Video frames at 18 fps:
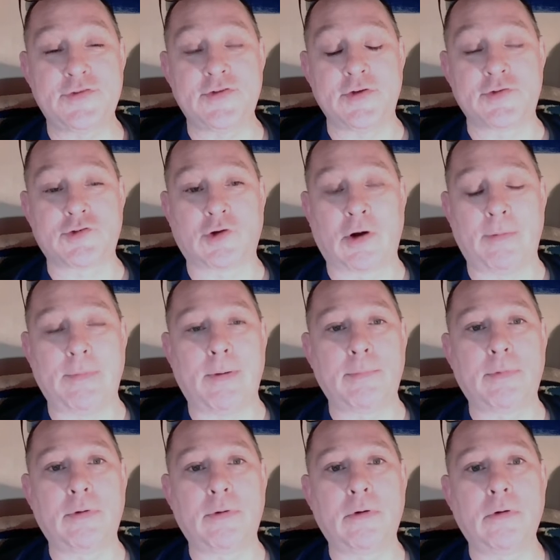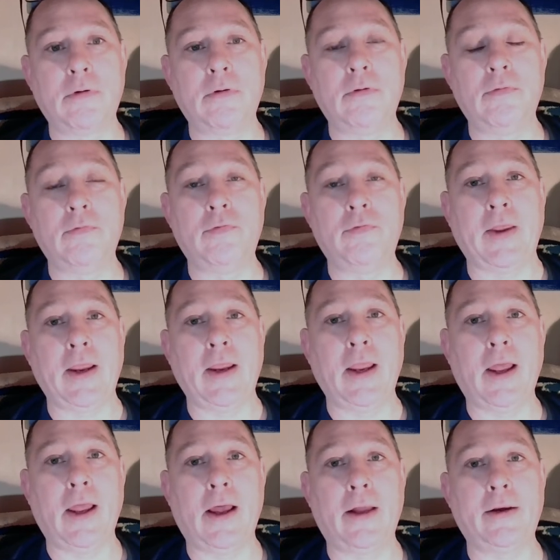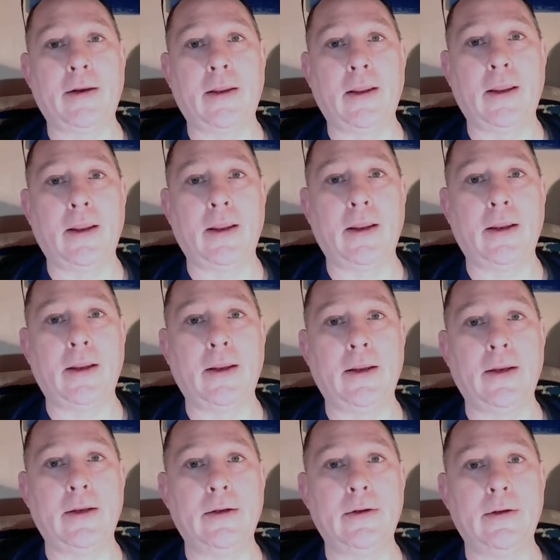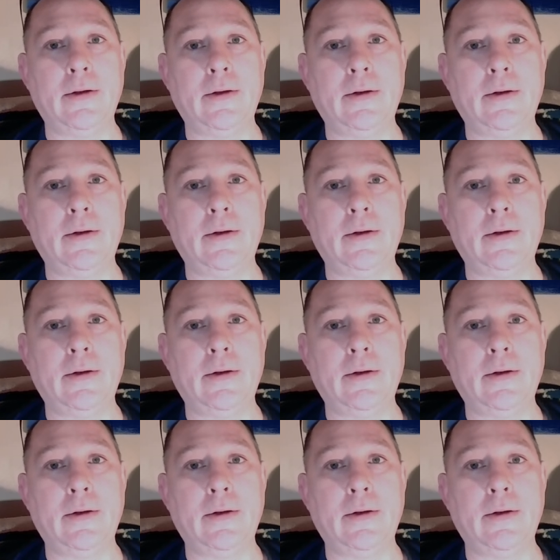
his sister. I remember they had a